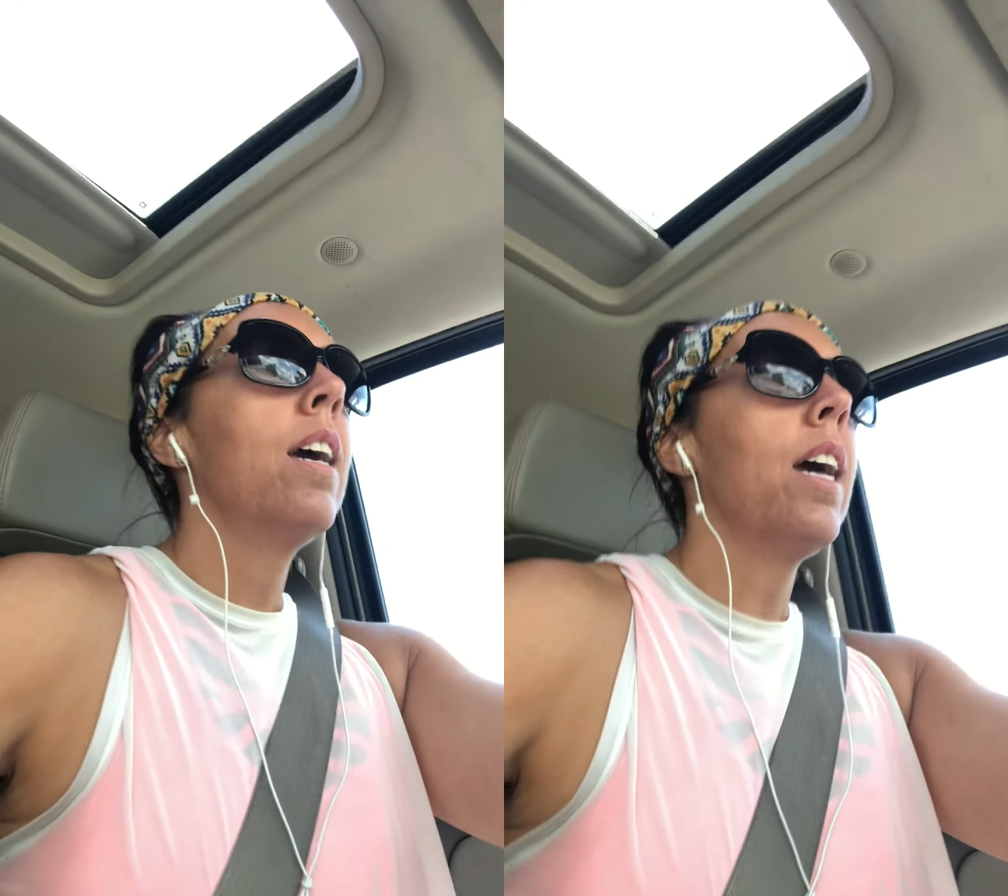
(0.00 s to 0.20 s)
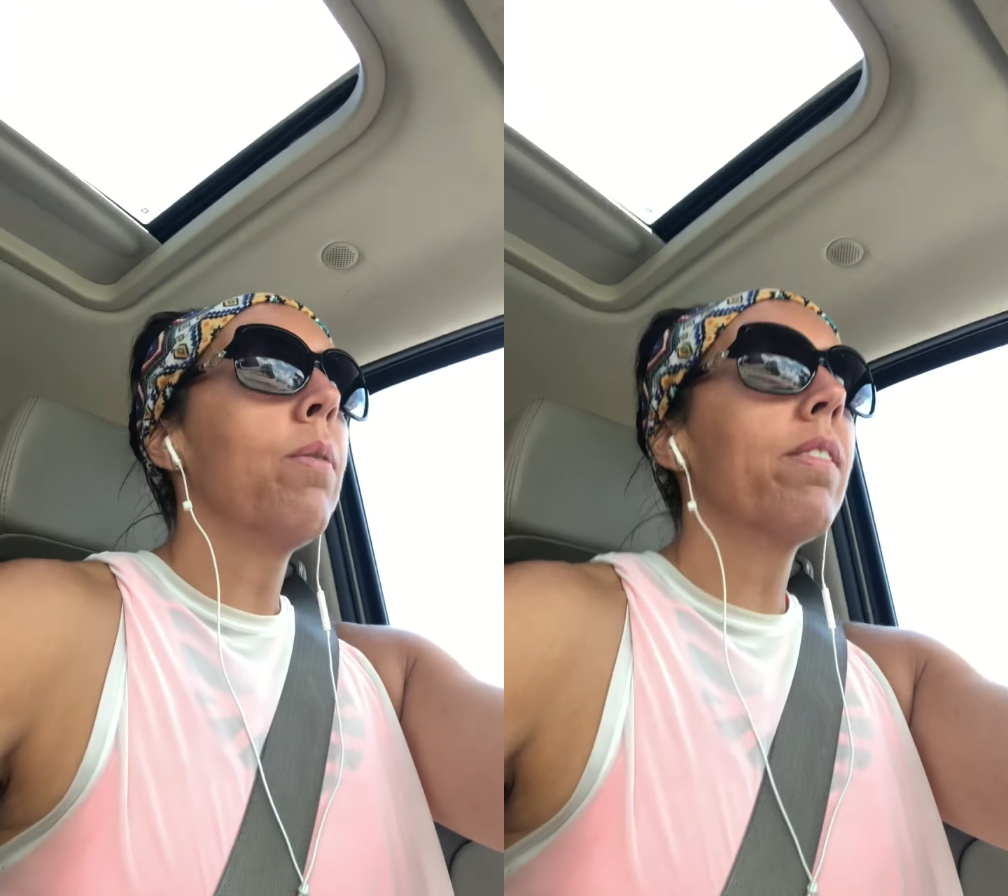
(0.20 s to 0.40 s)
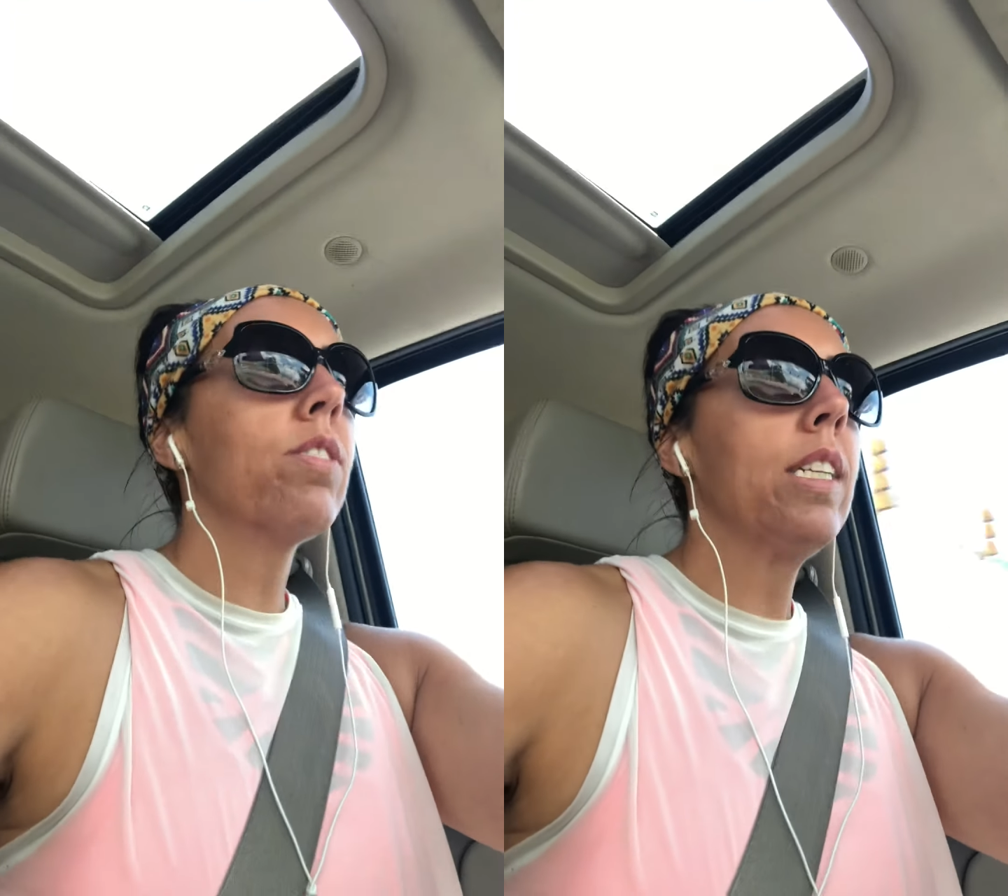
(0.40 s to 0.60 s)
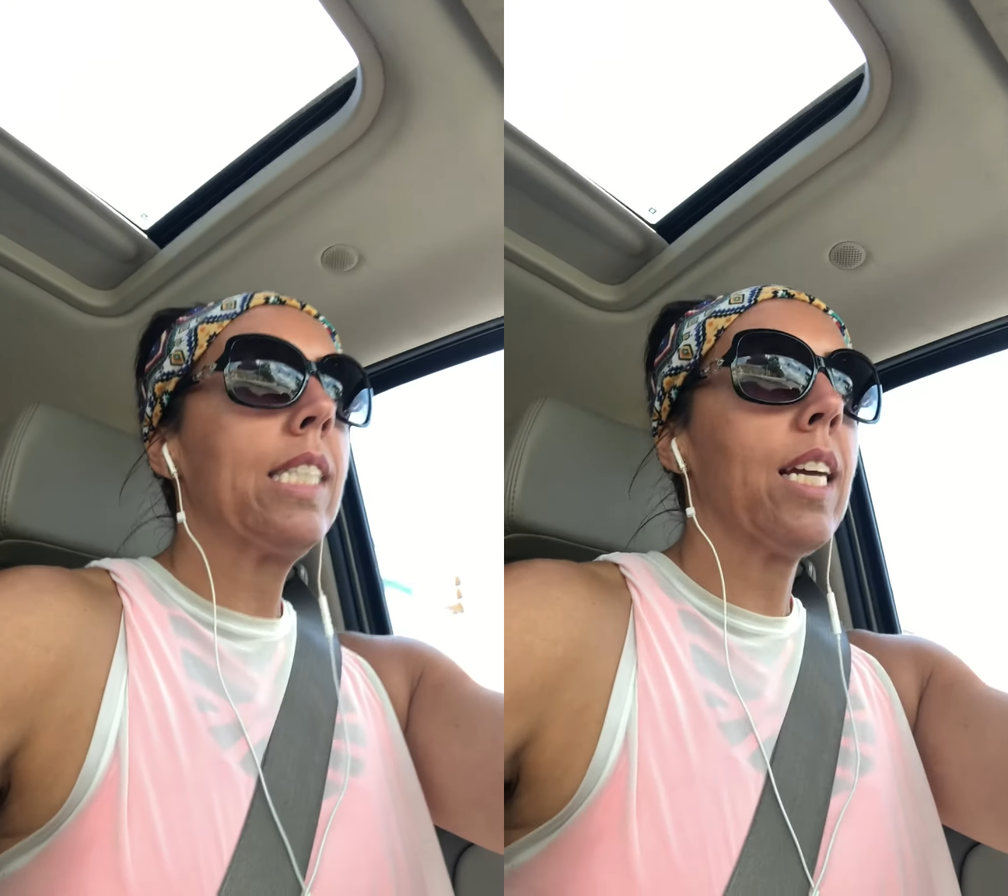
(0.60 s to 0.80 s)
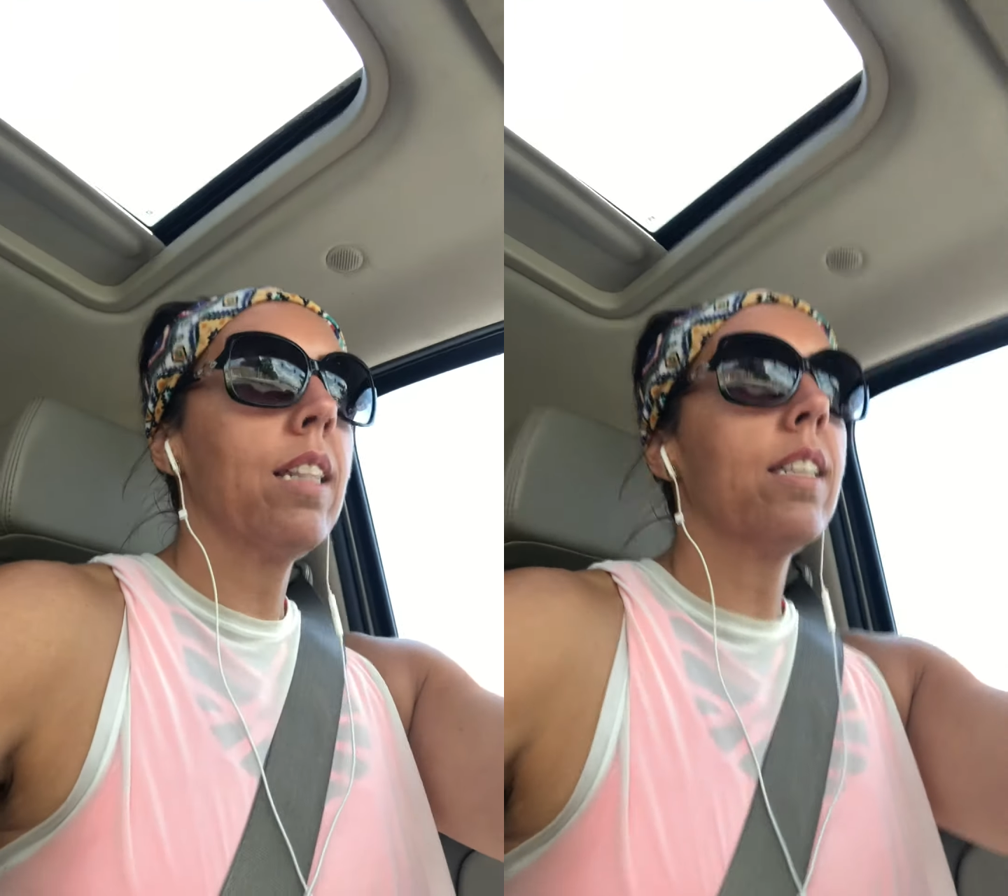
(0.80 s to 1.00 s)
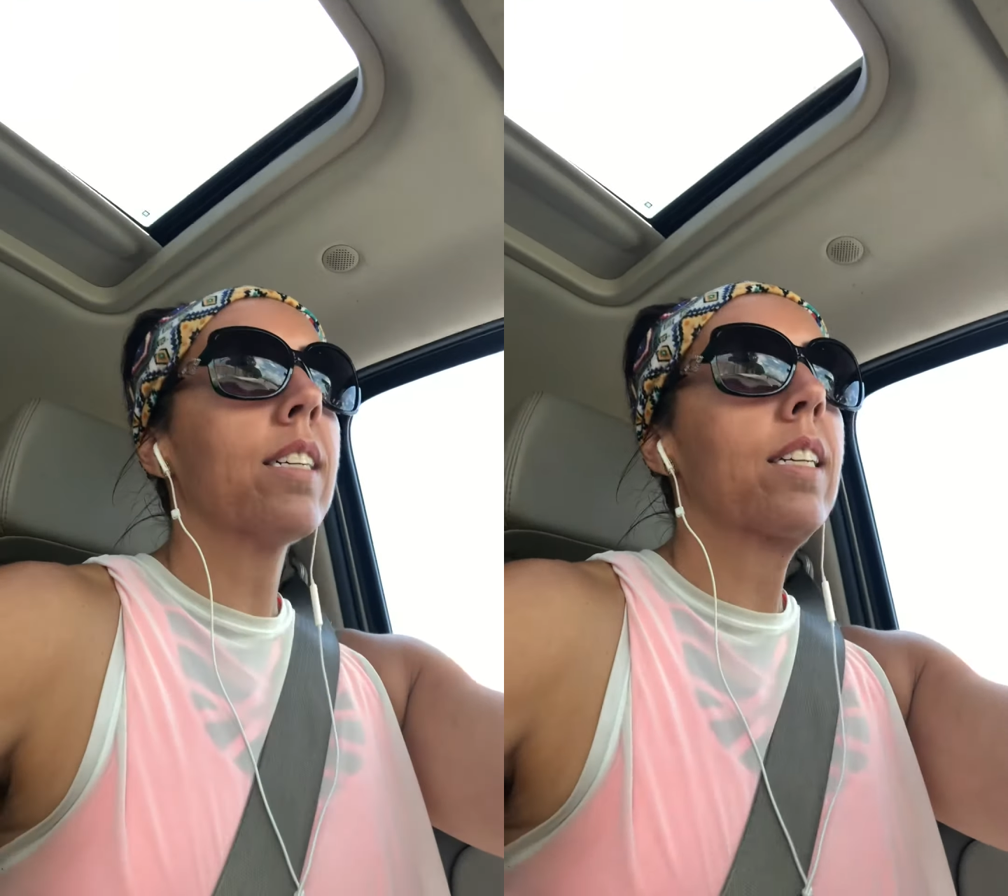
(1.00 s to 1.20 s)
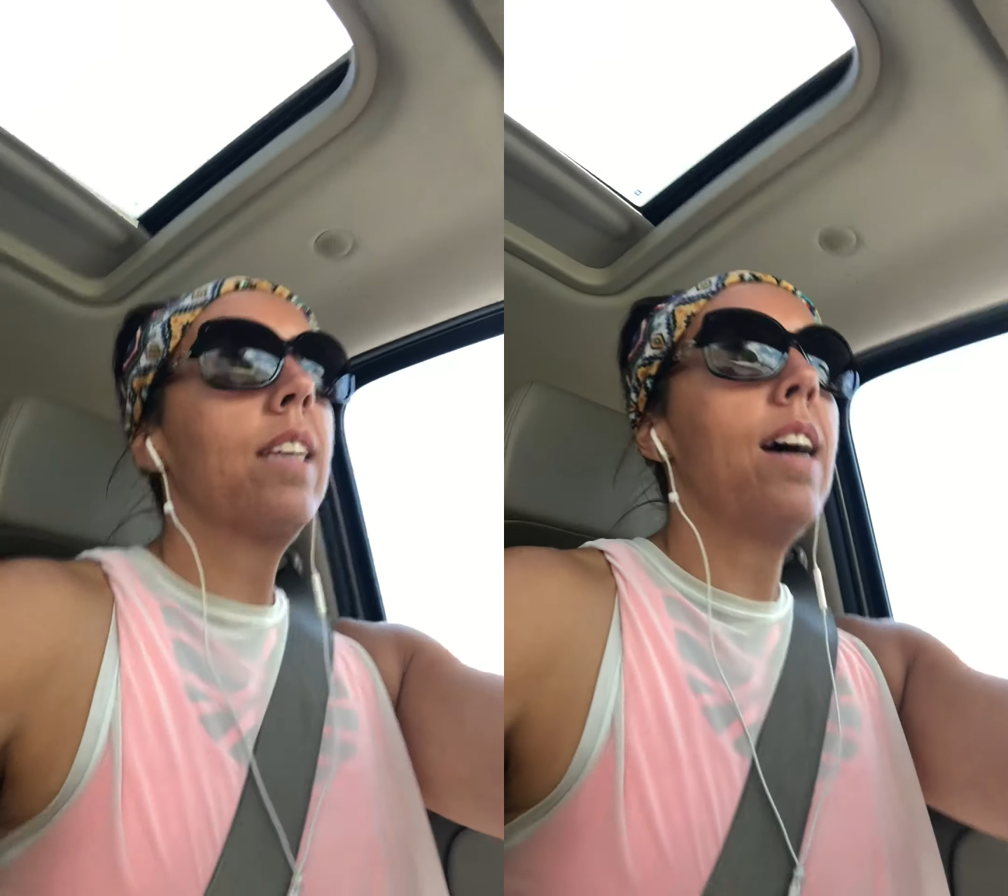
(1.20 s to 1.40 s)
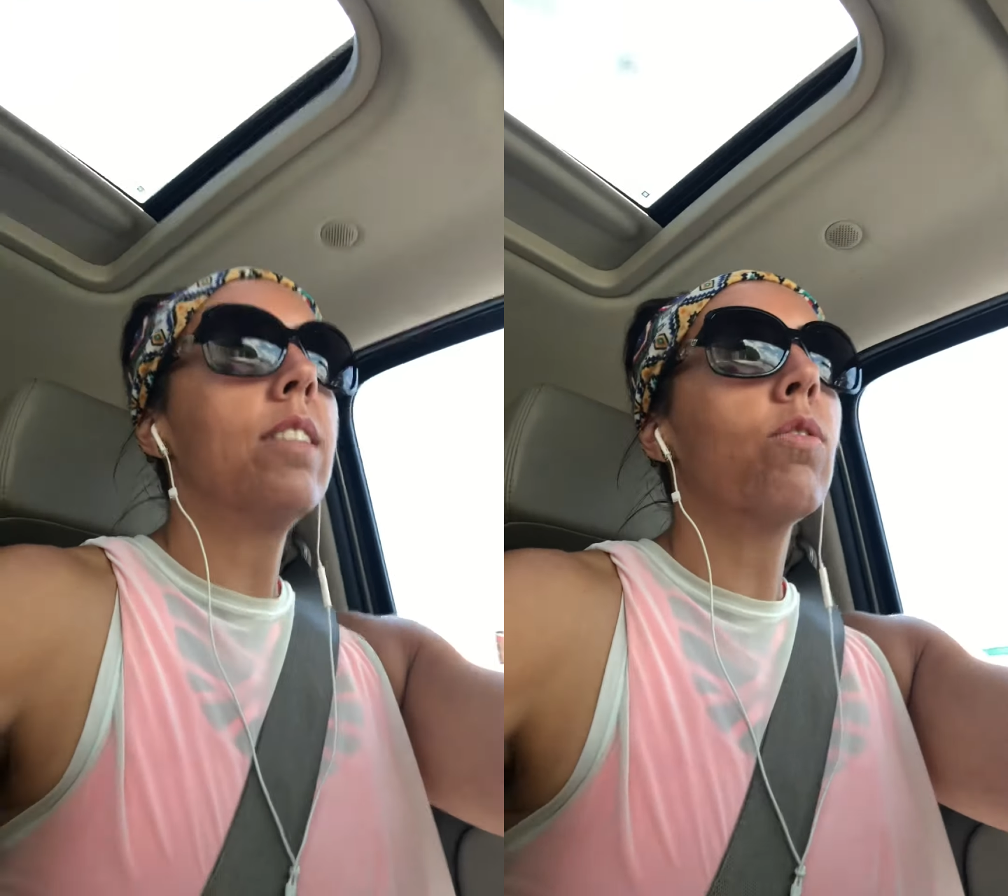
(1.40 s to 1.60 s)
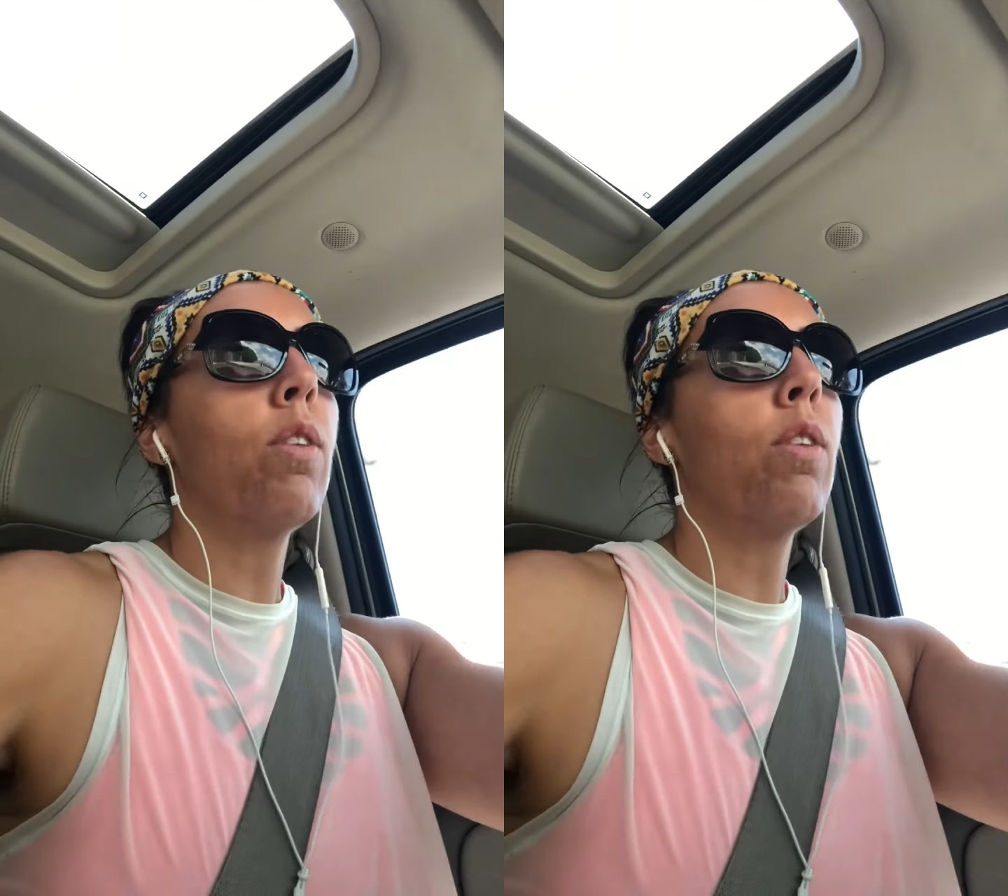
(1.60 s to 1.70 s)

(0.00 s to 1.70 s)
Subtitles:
And we've just seen the success